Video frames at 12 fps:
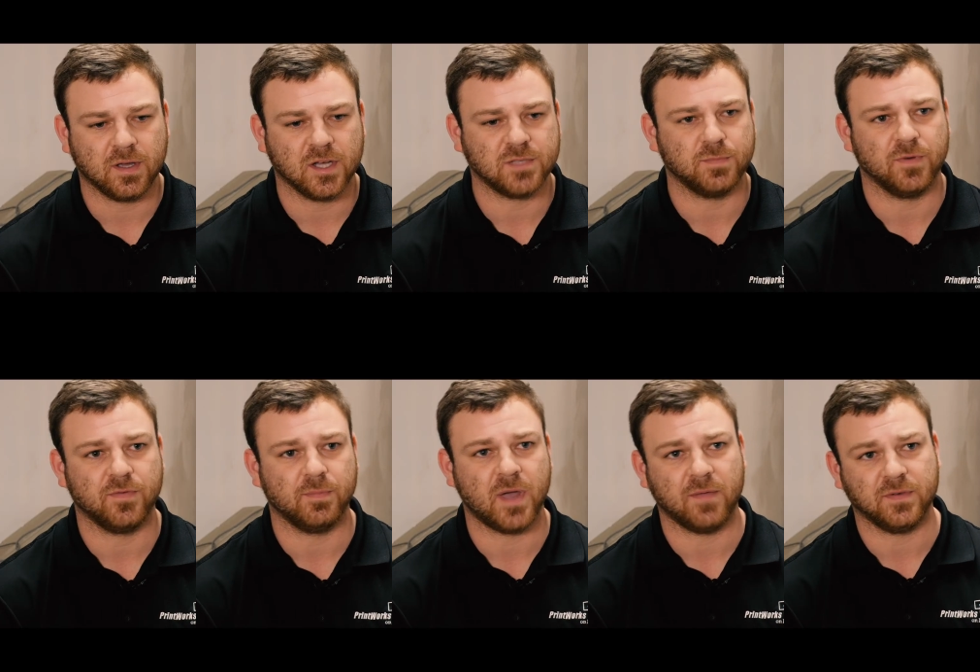customer
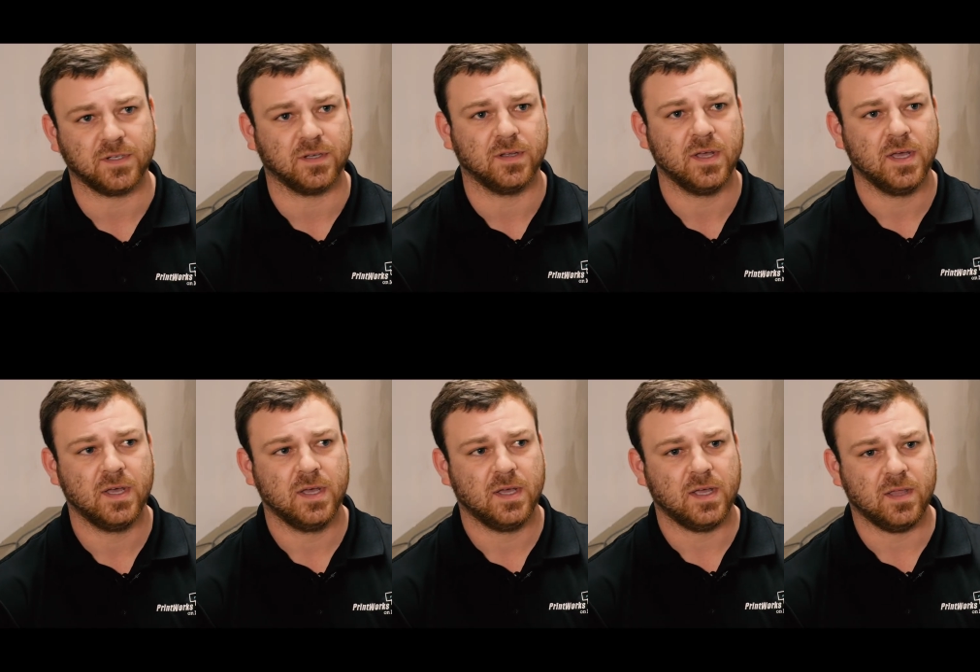from having to
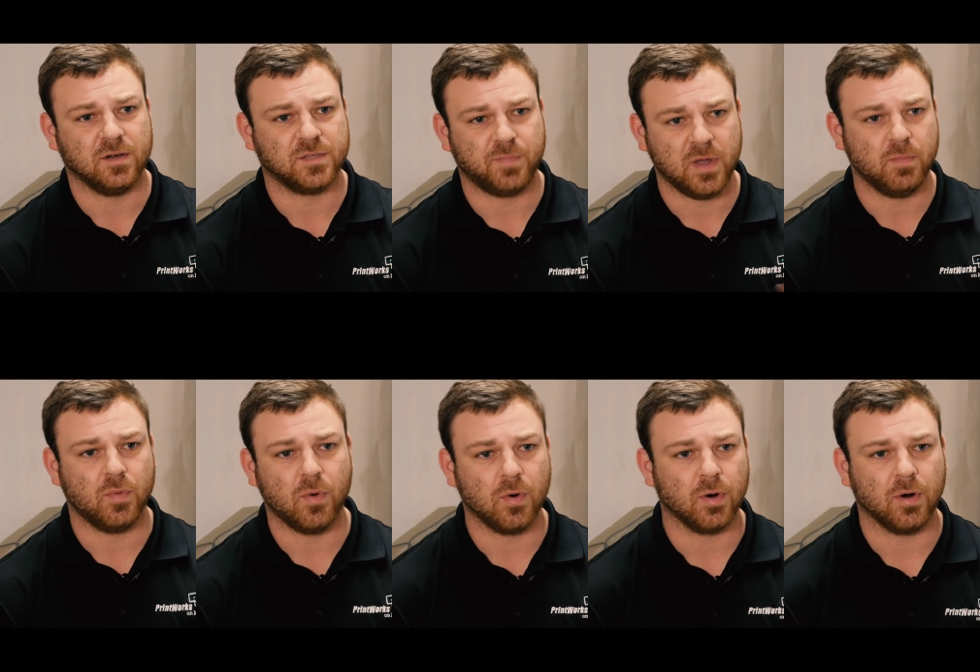either spend
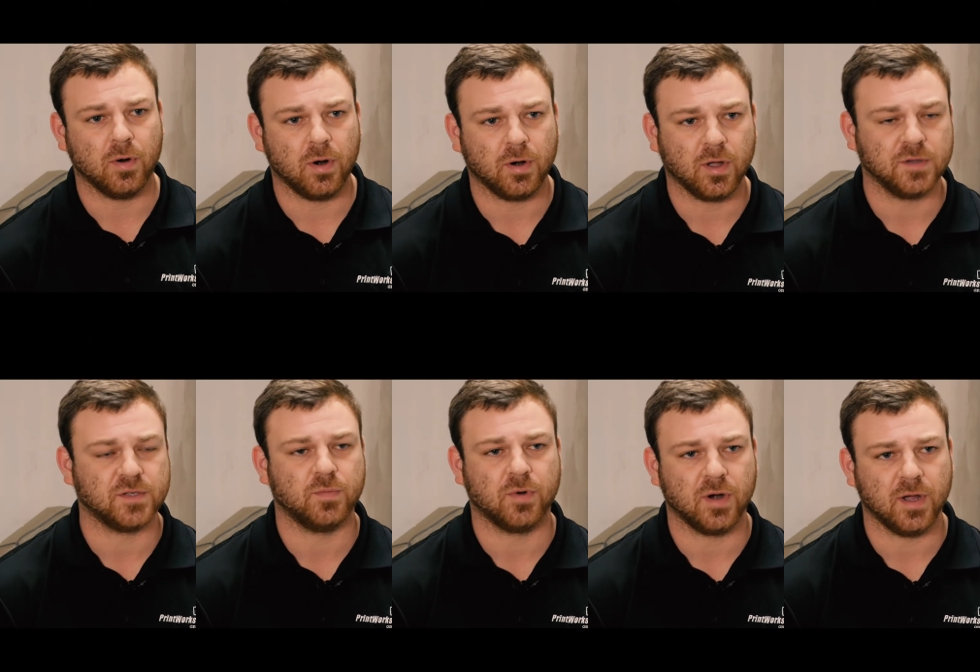more or go
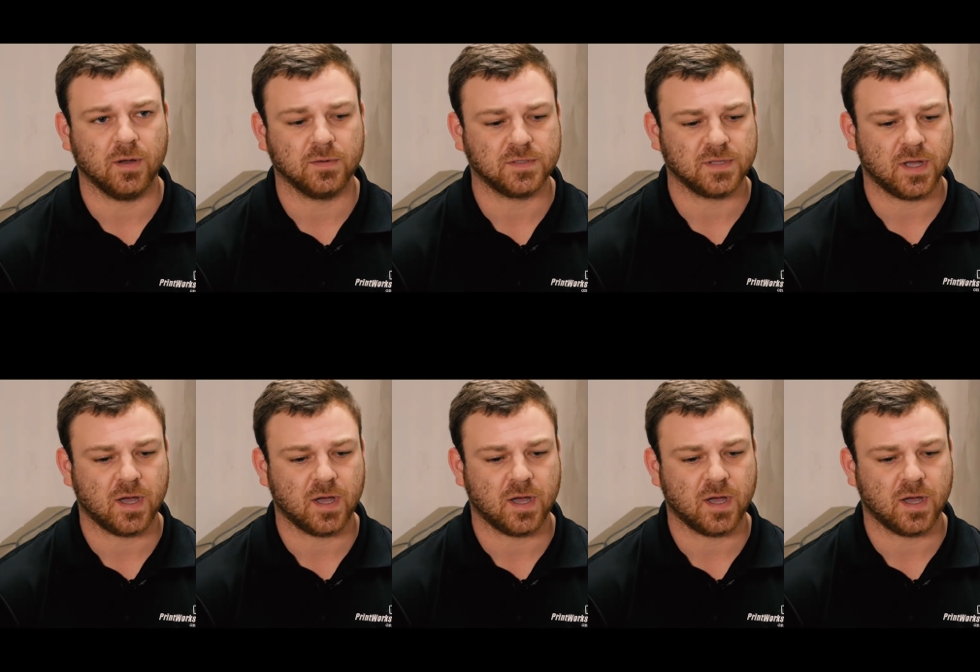somewhere else